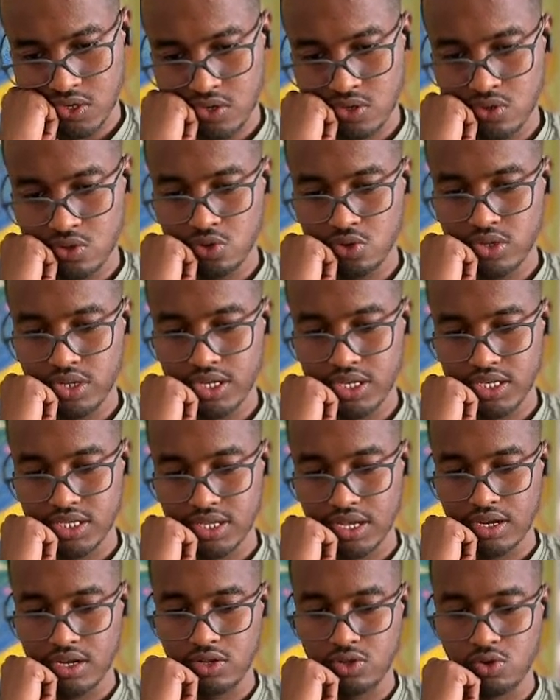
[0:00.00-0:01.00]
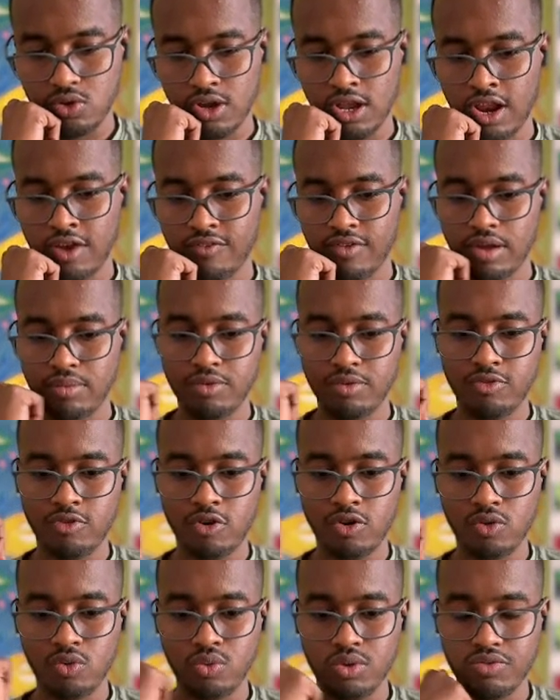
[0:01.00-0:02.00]
Two things I need to clarify
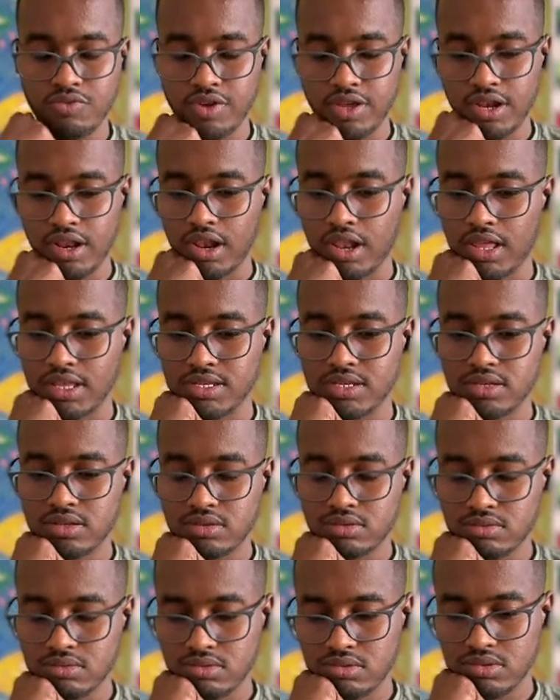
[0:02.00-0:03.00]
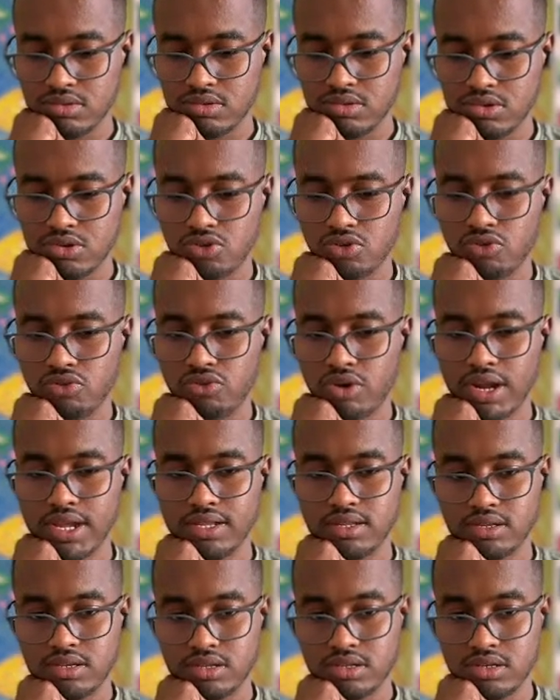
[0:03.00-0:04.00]
before we finalize.
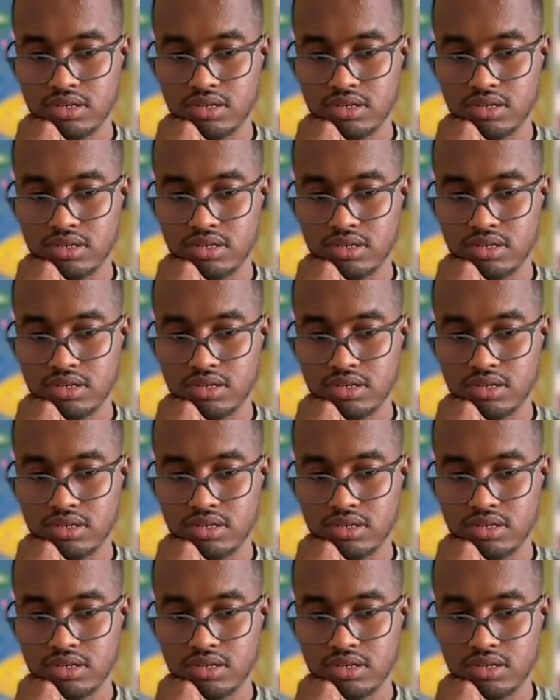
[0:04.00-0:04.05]
Great.